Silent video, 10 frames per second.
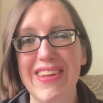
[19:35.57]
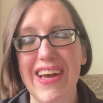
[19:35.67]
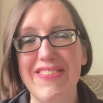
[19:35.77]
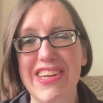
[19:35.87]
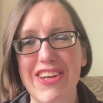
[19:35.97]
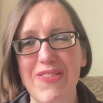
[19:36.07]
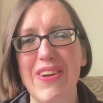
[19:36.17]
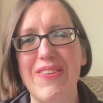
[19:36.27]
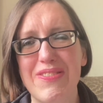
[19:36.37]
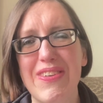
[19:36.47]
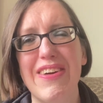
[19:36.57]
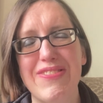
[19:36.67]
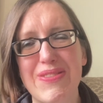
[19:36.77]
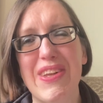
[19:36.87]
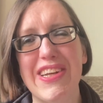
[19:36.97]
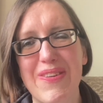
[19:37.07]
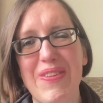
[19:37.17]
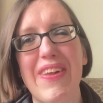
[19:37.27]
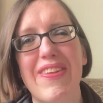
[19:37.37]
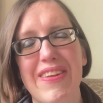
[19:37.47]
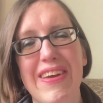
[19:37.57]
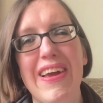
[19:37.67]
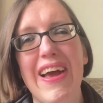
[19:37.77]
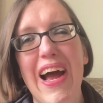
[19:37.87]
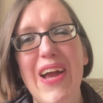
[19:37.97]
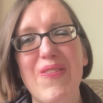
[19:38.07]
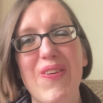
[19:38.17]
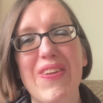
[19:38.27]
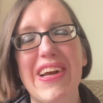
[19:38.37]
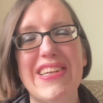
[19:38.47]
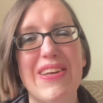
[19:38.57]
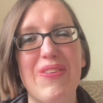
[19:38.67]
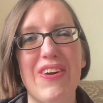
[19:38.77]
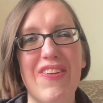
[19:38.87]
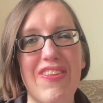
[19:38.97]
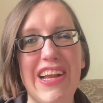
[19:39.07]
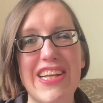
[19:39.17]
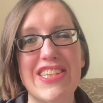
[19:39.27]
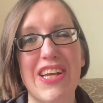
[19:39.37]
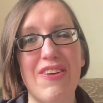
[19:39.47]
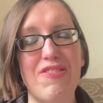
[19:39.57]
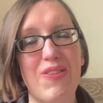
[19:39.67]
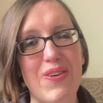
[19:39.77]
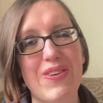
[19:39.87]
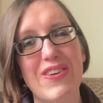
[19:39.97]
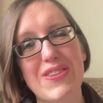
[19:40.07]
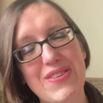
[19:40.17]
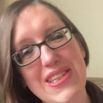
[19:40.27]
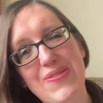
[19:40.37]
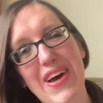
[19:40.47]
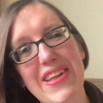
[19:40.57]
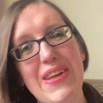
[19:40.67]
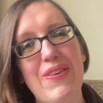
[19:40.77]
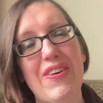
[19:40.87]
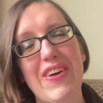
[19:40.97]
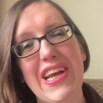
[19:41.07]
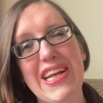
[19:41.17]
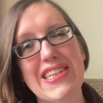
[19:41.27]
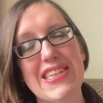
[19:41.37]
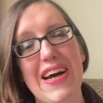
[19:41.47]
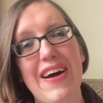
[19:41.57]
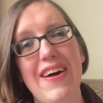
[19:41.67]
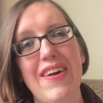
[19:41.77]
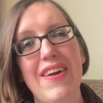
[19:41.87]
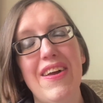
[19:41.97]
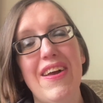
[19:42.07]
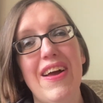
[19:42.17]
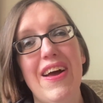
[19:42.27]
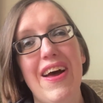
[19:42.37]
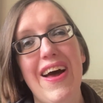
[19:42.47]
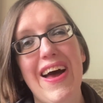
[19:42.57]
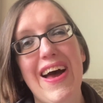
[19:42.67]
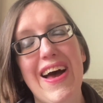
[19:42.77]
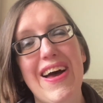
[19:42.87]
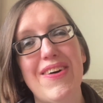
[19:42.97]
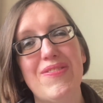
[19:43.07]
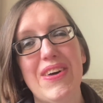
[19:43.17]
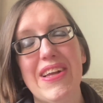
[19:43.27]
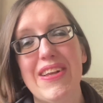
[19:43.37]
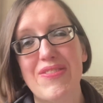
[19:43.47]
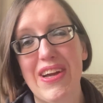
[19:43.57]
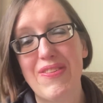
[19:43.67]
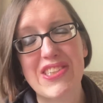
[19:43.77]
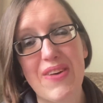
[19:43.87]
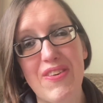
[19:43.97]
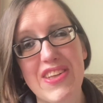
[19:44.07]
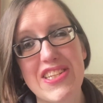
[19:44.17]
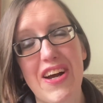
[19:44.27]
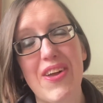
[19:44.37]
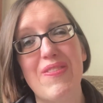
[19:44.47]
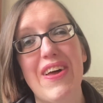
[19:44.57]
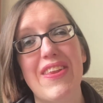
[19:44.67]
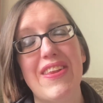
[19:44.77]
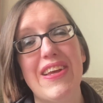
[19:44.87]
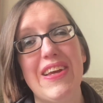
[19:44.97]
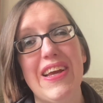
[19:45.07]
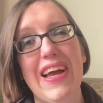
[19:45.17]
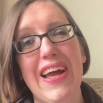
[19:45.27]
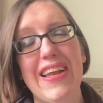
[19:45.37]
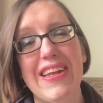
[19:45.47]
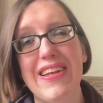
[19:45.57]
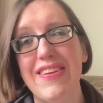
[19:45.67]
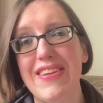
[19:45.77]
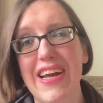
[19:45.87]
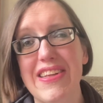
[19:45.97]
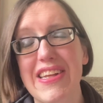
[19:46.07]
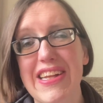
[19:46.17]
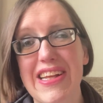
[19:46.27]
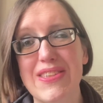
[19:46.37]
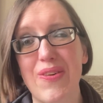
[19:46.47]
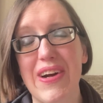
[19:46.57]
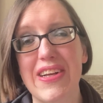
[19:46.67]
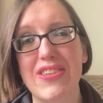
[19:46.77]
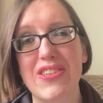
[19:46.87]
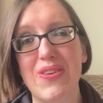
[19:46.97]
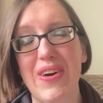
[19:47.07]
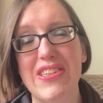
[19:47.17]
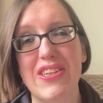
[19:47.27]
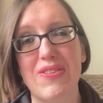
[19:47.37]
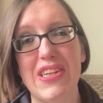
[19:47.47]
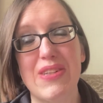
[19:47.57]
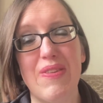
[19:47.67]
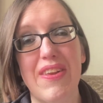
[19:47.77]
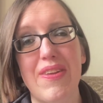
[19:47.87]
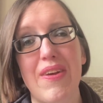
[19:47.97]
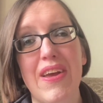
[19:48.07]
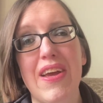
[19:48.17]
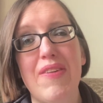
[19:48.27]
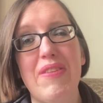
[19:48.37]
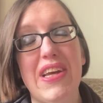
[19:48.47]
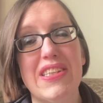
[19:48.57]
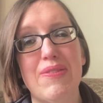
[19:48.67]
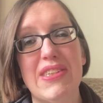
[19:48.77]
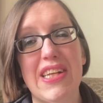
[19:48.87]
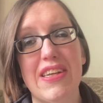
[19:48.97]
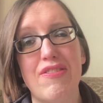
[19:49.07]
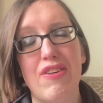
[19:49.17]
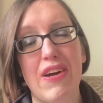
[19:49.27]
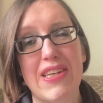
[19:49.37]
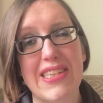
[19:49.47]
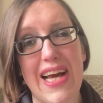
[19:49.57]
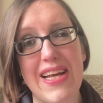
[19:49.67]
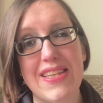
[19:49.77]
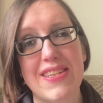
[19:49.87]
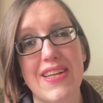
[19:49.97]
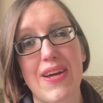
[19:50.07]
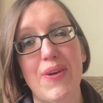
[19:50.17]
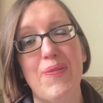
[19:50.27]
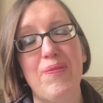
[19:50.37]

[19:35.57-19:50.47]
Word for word: having a good one. I'm, uh, it's been a good month. April, like I said, we've got things going forward. We've got Thomas's birthday, we've got Easter, um, and I'm going with Gemma at the start of the month. And then, yeah, I think that's quite a, quite a chilled month. Mia's going to be studying for her SAT, so